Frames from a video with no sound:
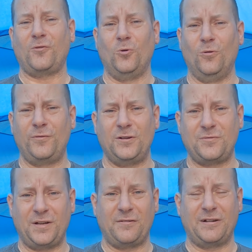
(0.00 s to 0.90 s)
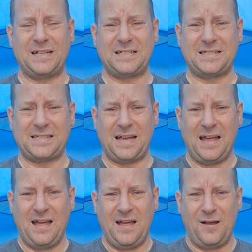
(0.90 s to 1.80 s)
of all future video releases.
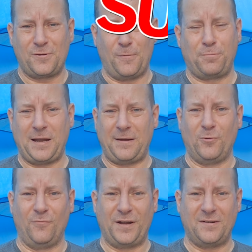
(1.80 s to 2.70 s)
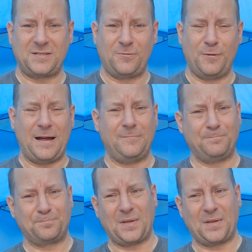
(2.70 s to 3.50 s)
Got plenty more videos to come out.